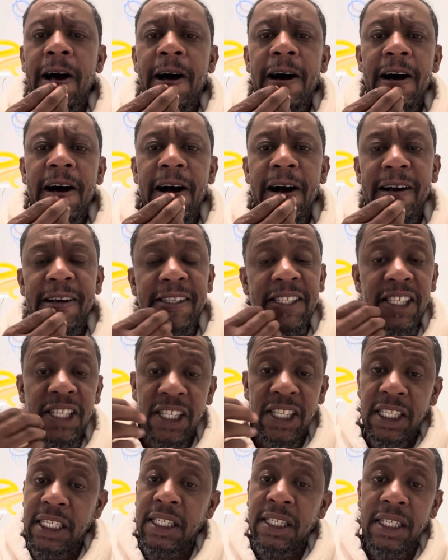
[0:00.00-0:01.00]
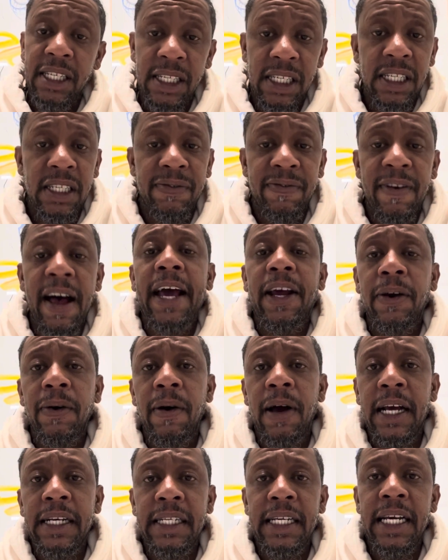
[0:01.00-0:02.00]
because this is vital.
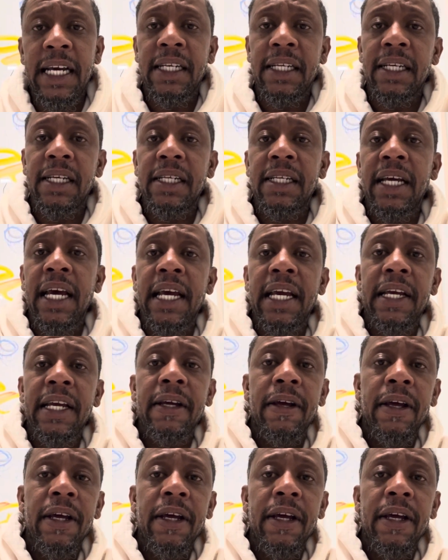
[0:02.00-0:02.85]
At the end of the day,